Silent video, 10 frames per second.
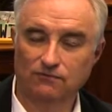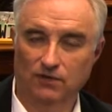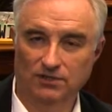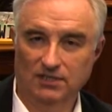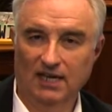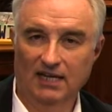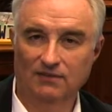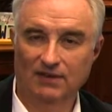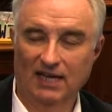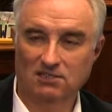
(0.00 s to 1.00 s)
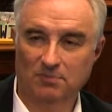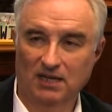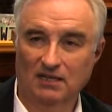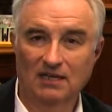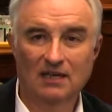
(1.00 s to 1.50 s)
false negative
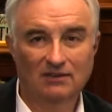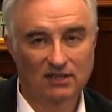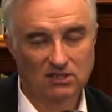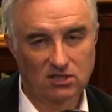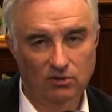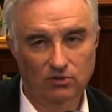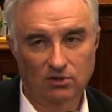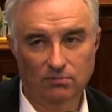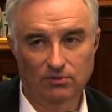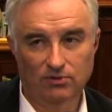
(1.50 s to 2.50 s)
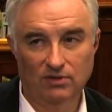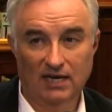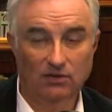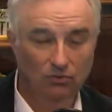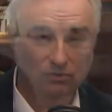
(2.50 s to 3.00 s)
aspect. They slow your computer down.